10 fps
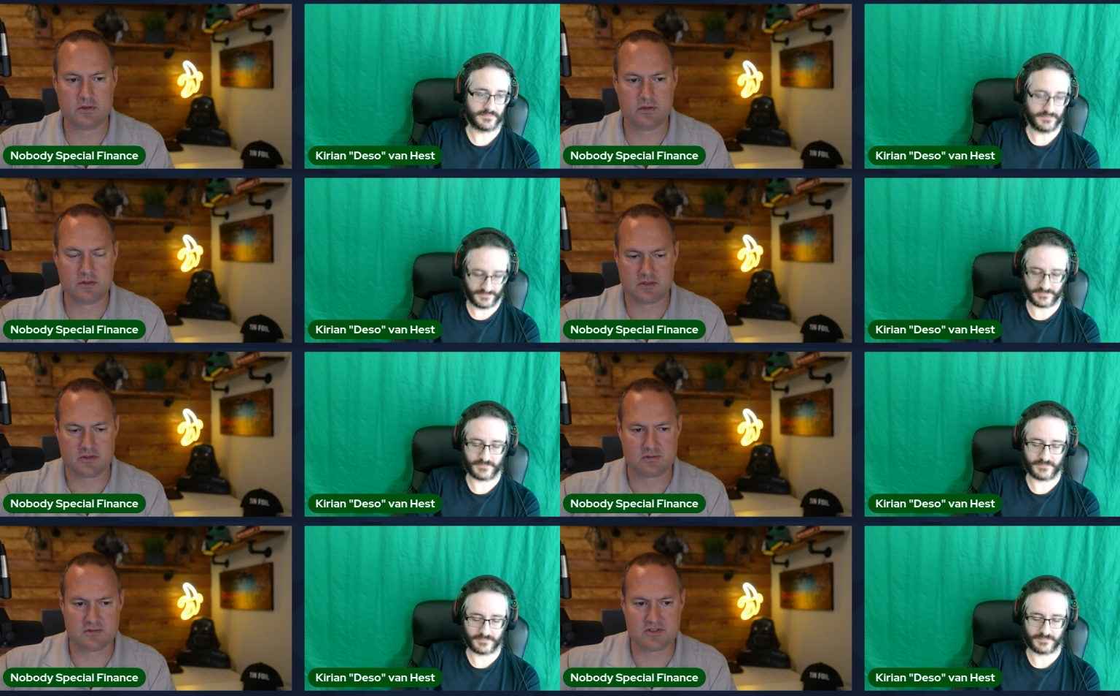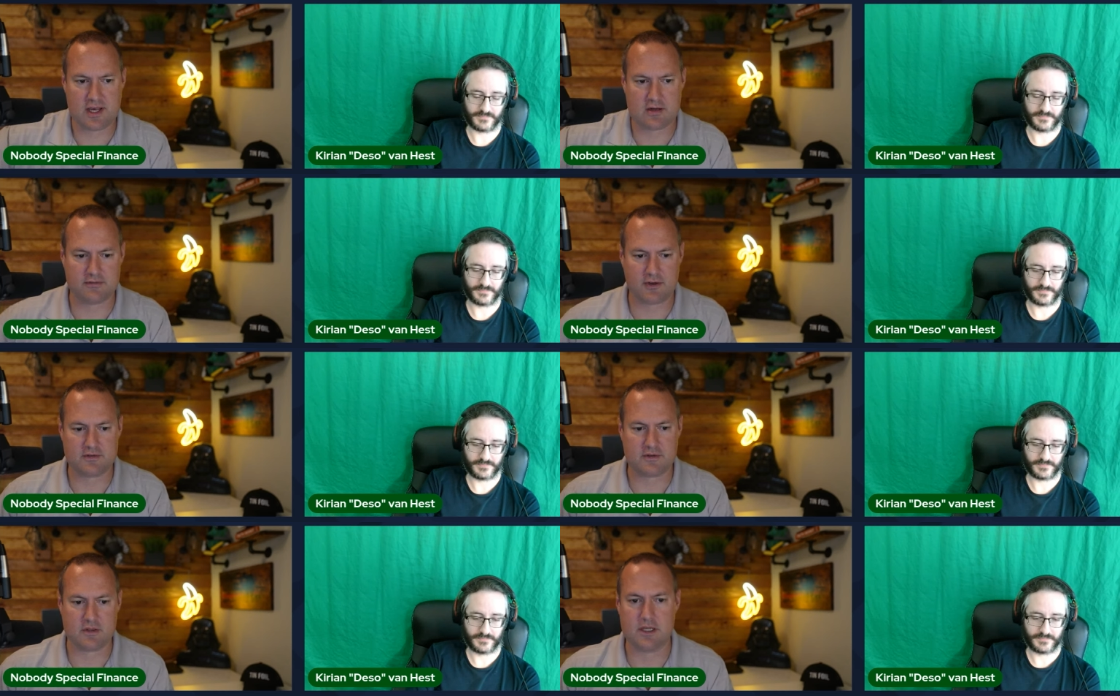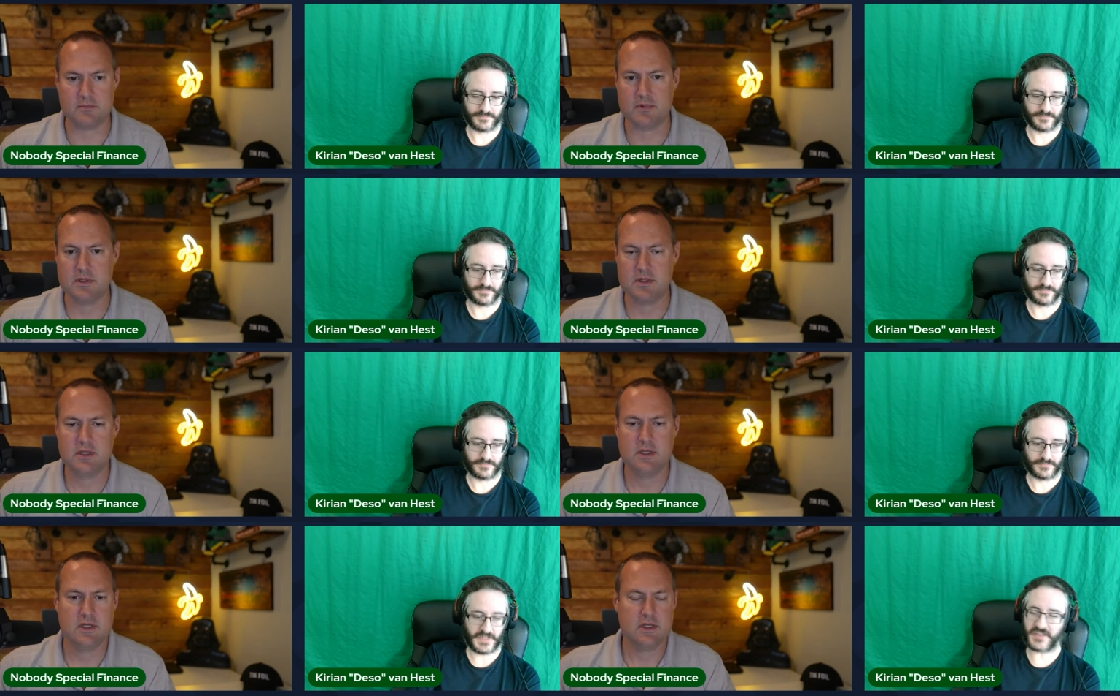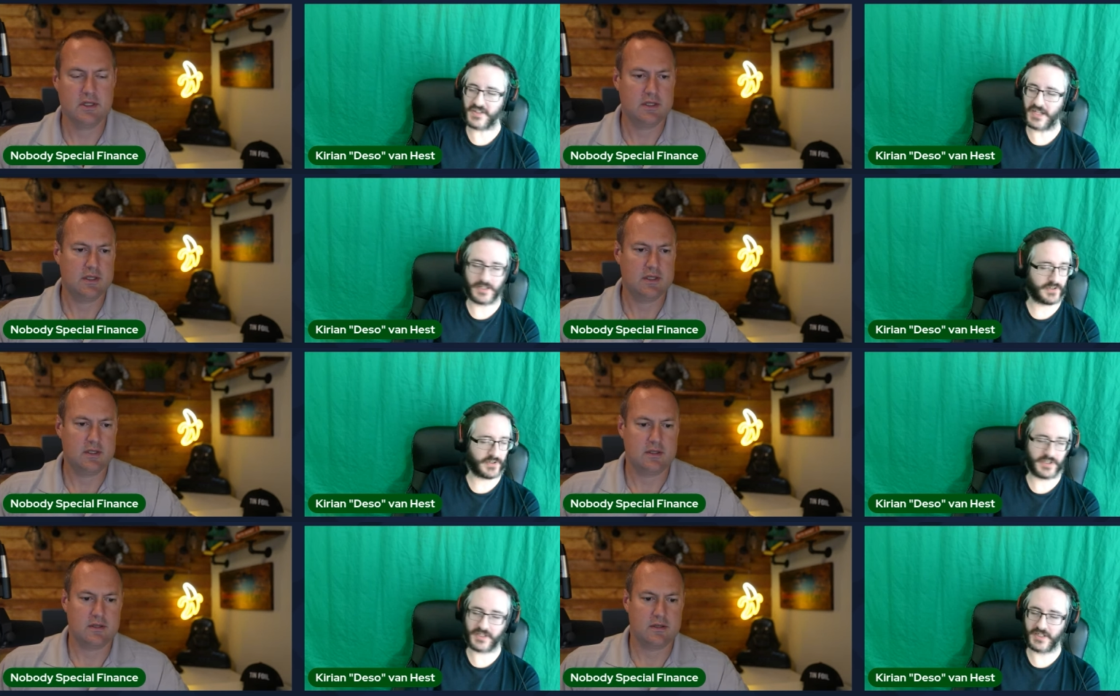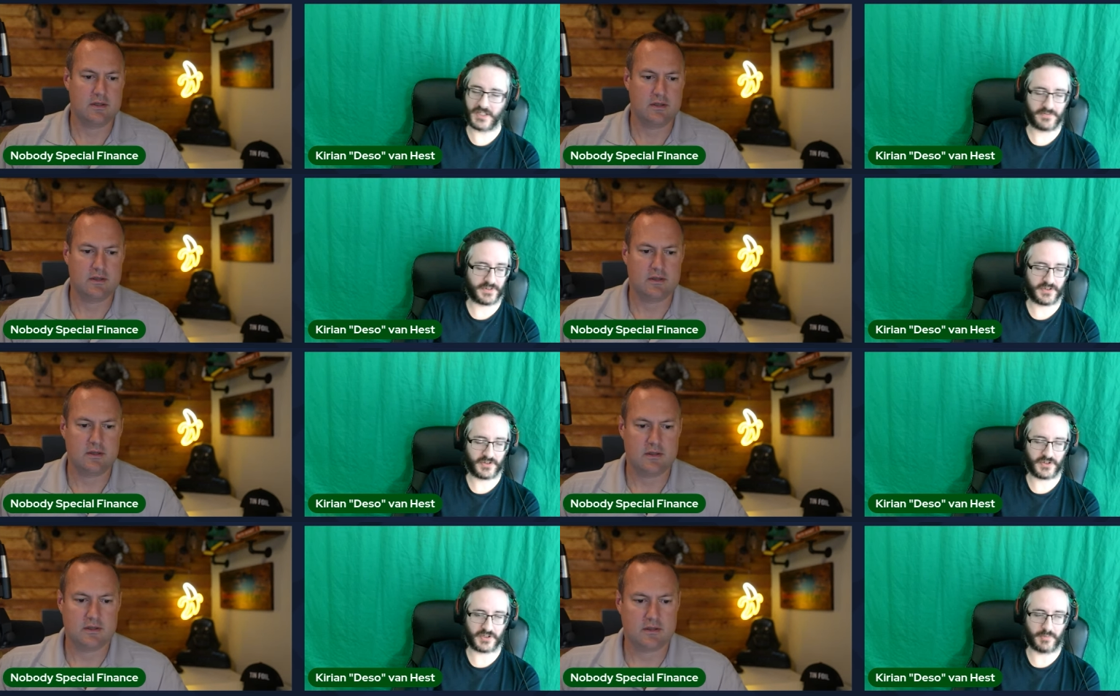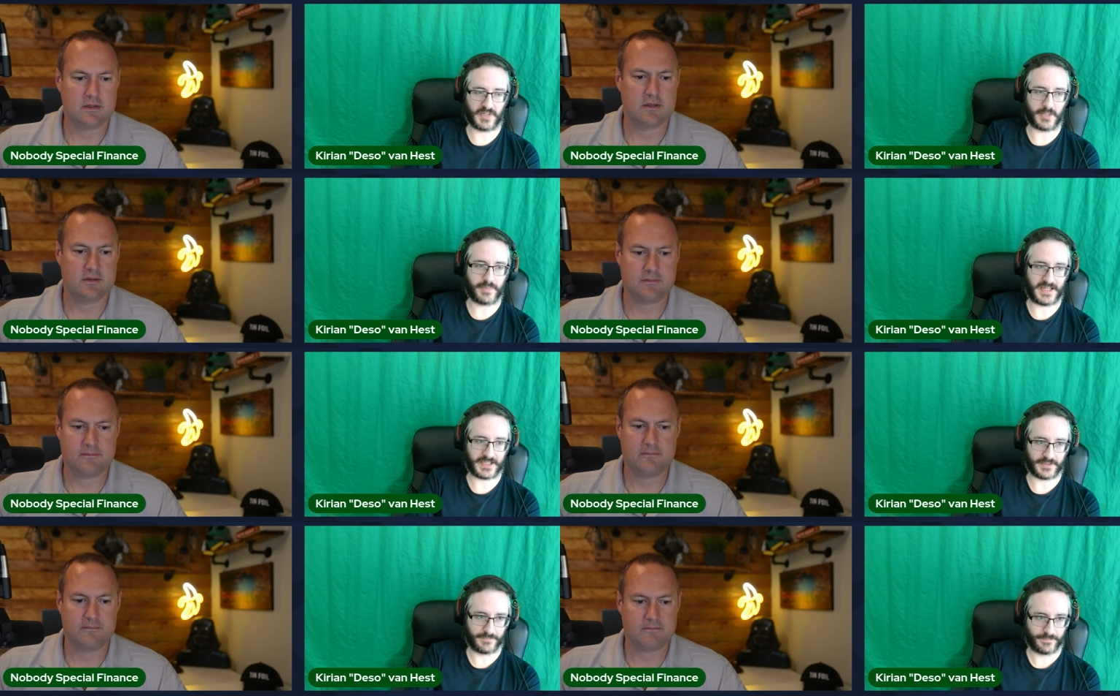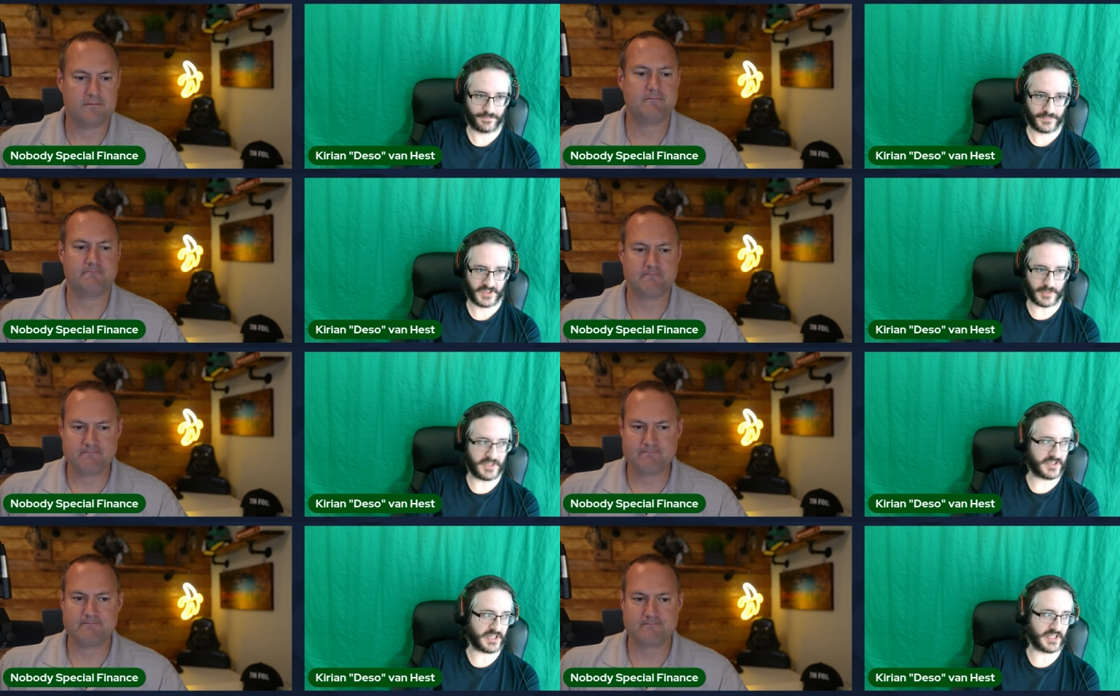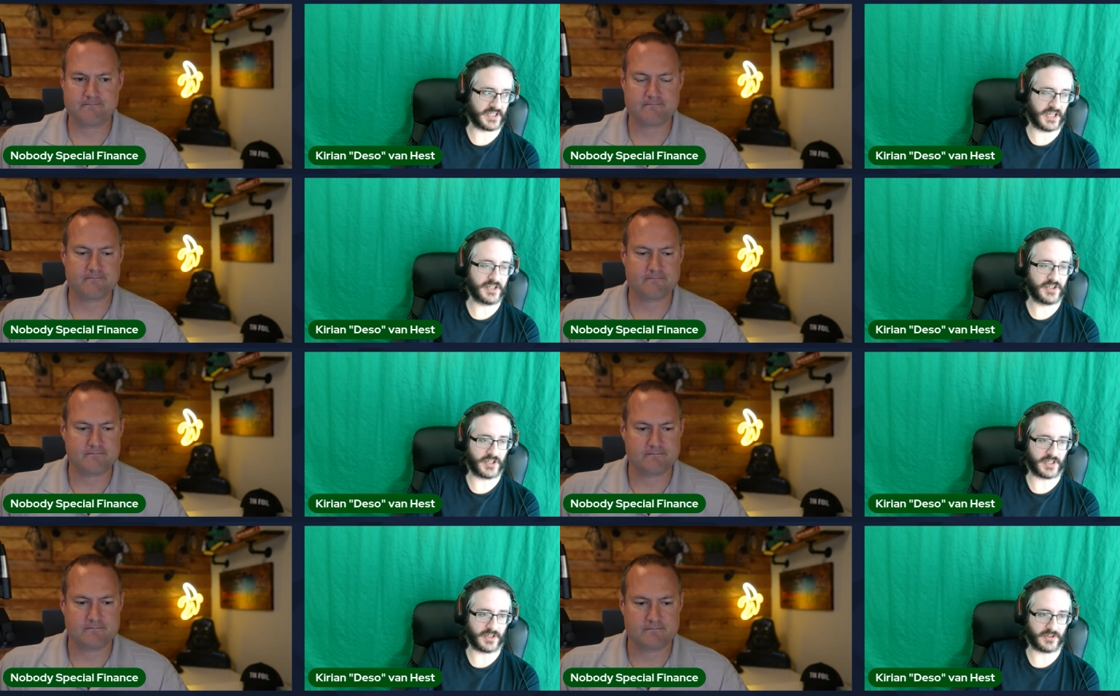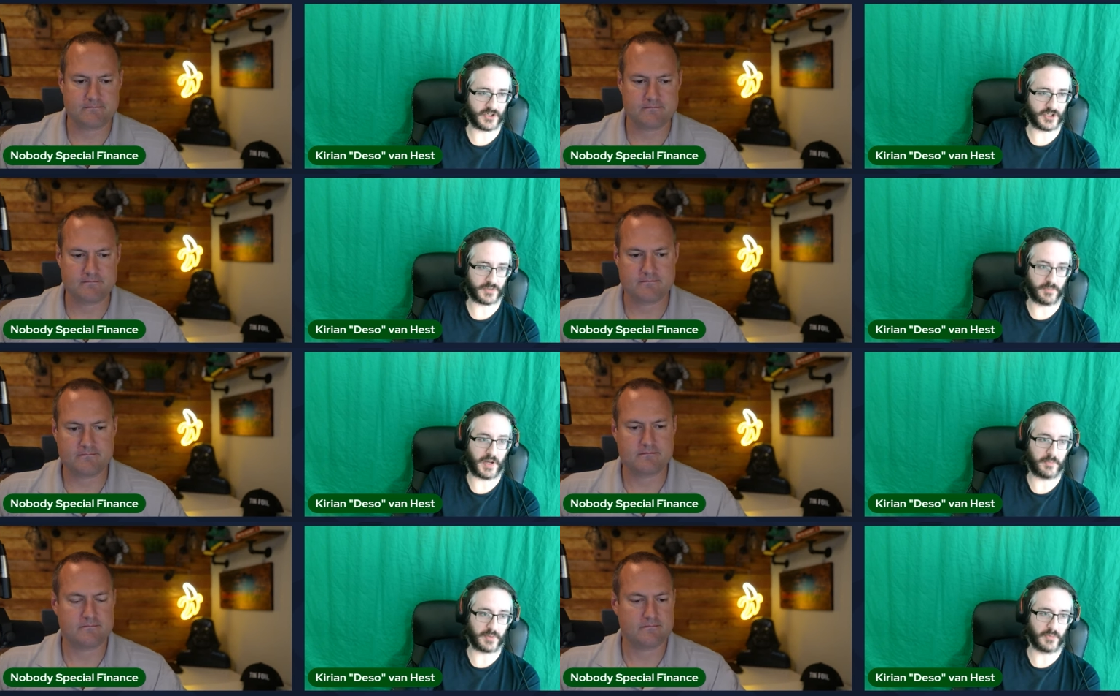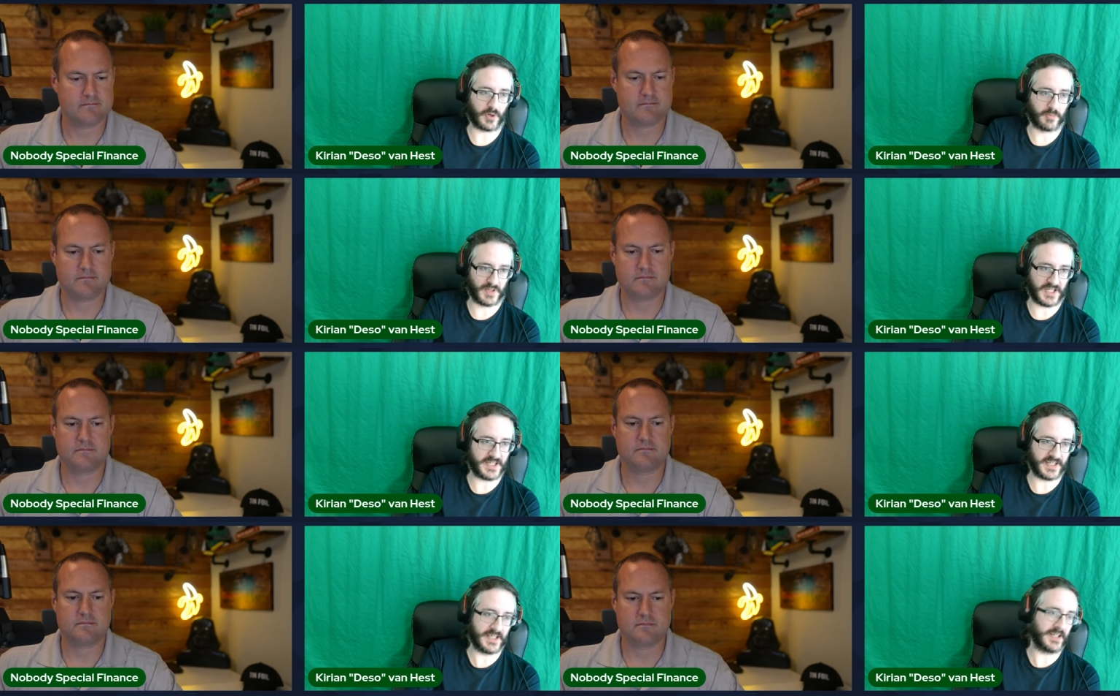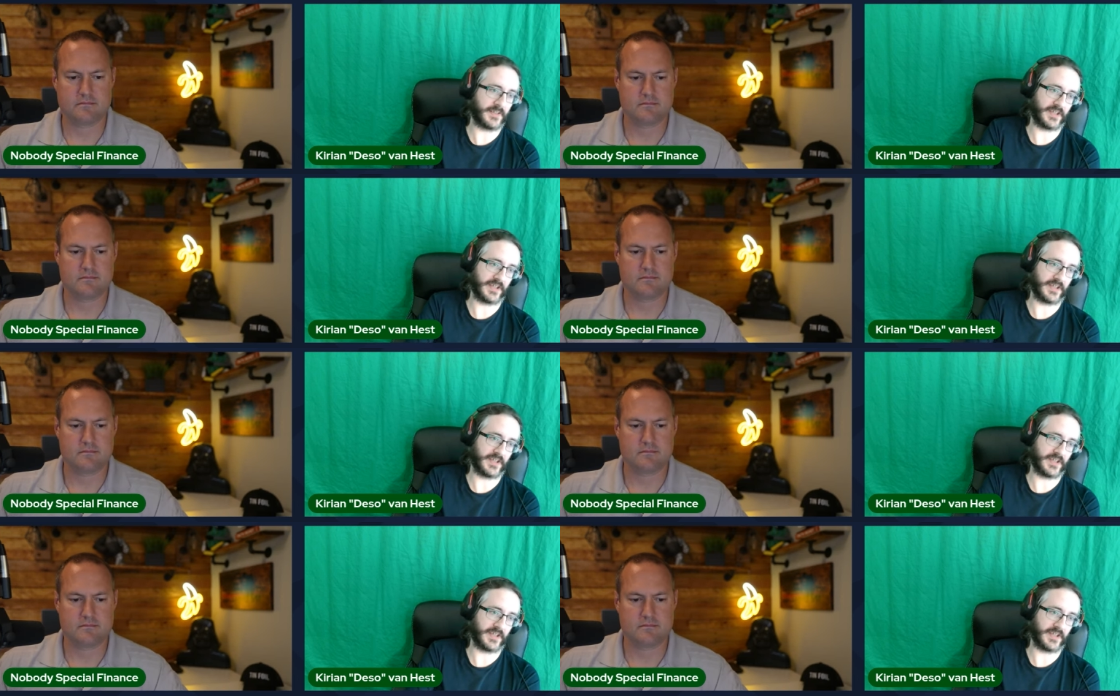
Speaker 1: you just mm. sacrificed the limb.
Speaker 2: It's not a tourniquet even. It's just a blood bag. Somebody's got a gunshot and they're just pumping more blood in it